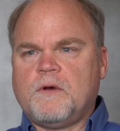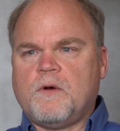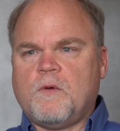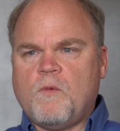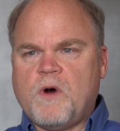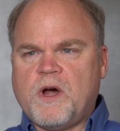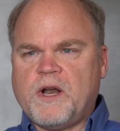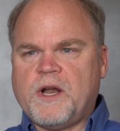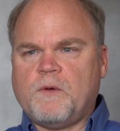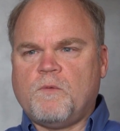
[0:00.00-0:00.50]

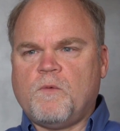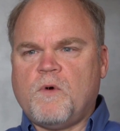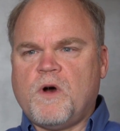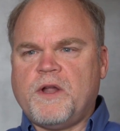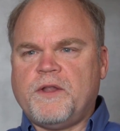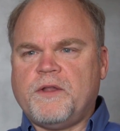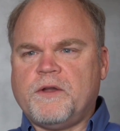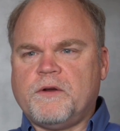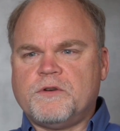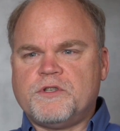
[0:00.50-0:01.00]

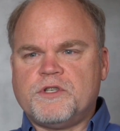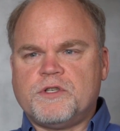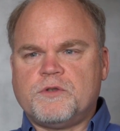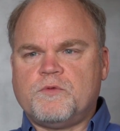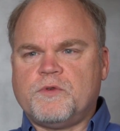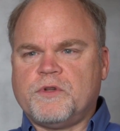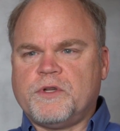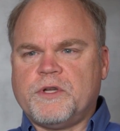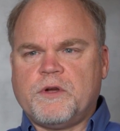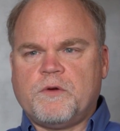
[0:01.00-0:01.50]
One-on-one, they're
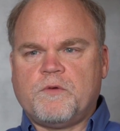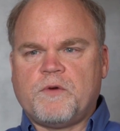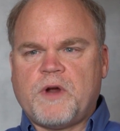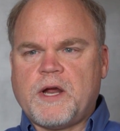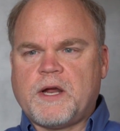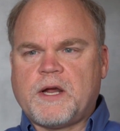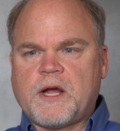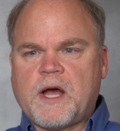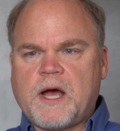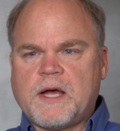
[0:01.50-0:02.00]
just really
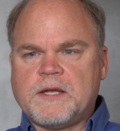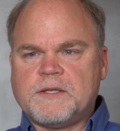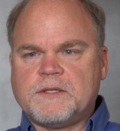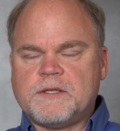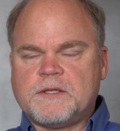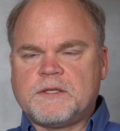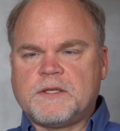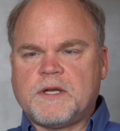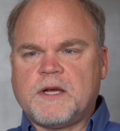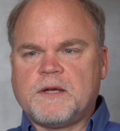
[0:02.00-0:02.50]
great guys,
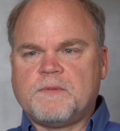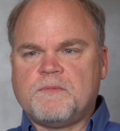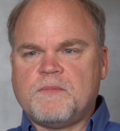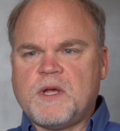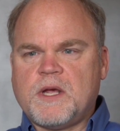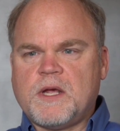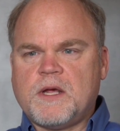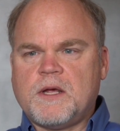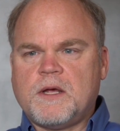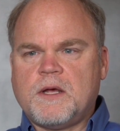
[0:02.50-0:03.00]
just like
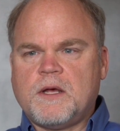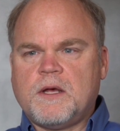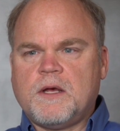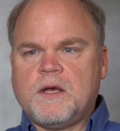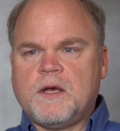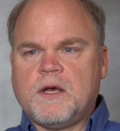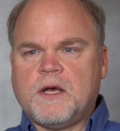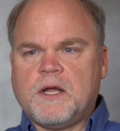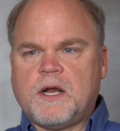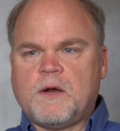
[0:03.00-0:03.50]
me.
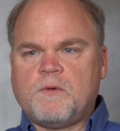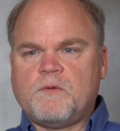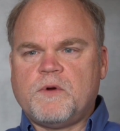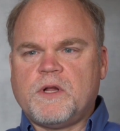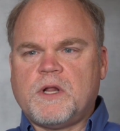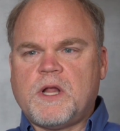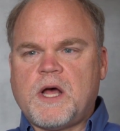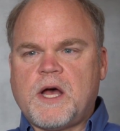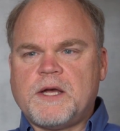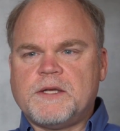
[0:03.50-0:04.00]
And I
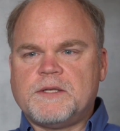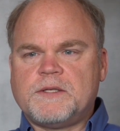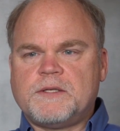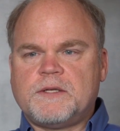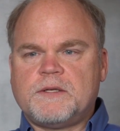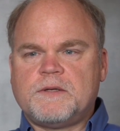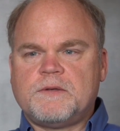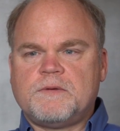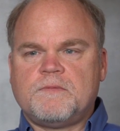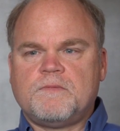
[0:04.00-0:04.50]

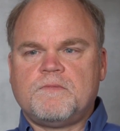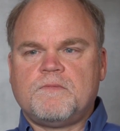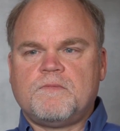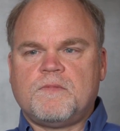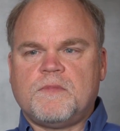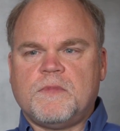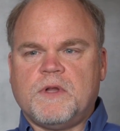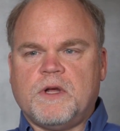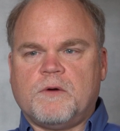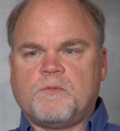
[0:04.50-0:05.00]
realized
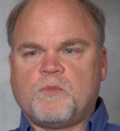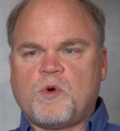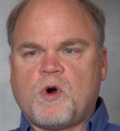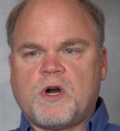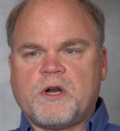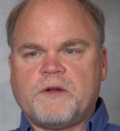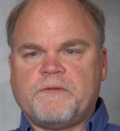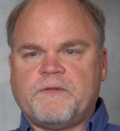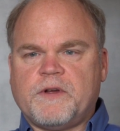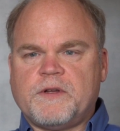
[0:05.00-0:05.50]
they're
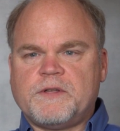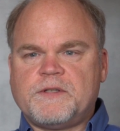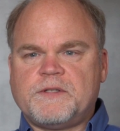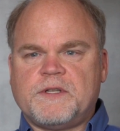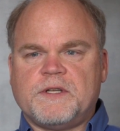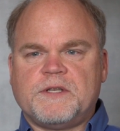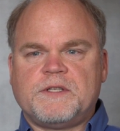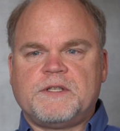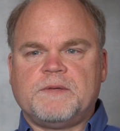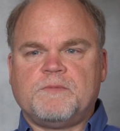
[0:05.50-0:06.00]
part of a
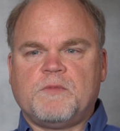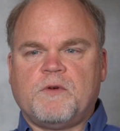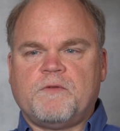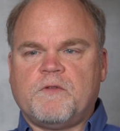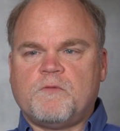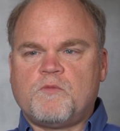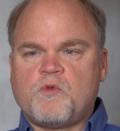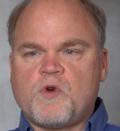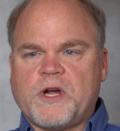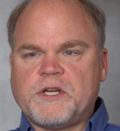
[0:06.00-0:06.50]
system
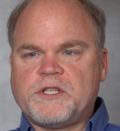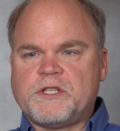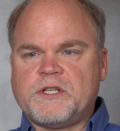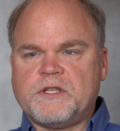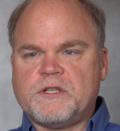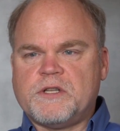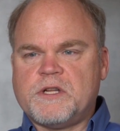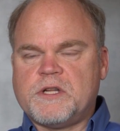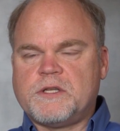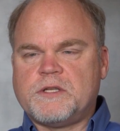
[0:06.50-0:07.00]
of
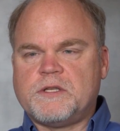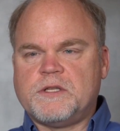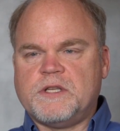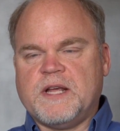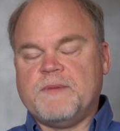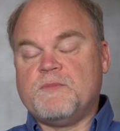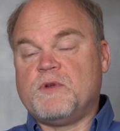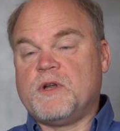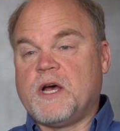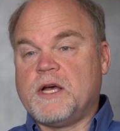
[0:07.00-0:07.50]
oppression that's
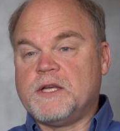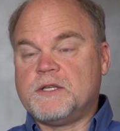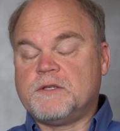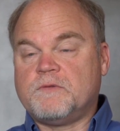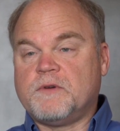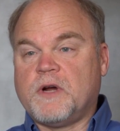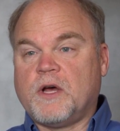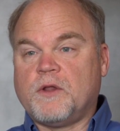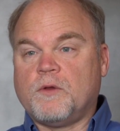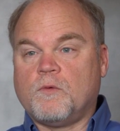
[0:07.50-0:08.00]

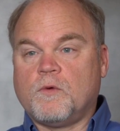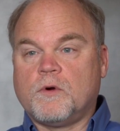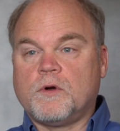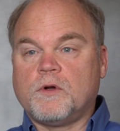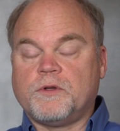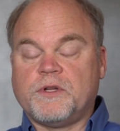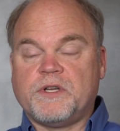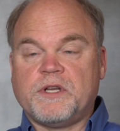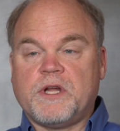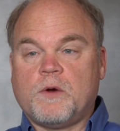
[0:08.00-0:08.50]
demonized around the
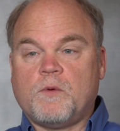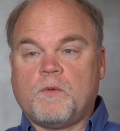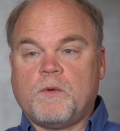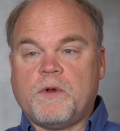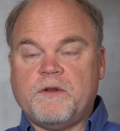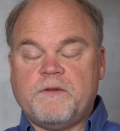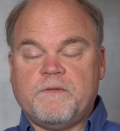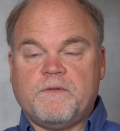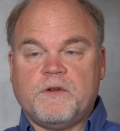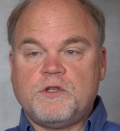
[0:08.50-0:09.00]
world, and yet
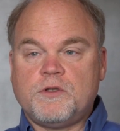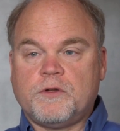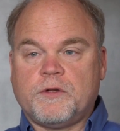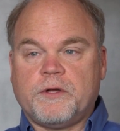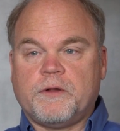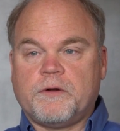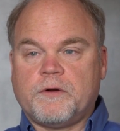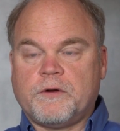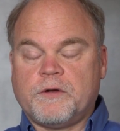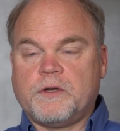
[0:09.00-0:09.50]

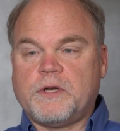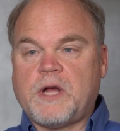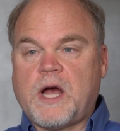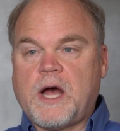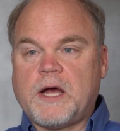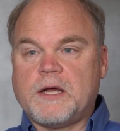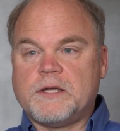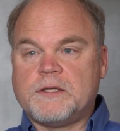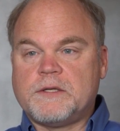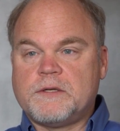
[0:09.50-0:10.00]
individually they're good
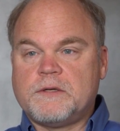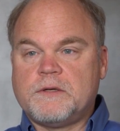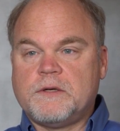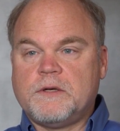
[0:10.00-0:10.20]
guys.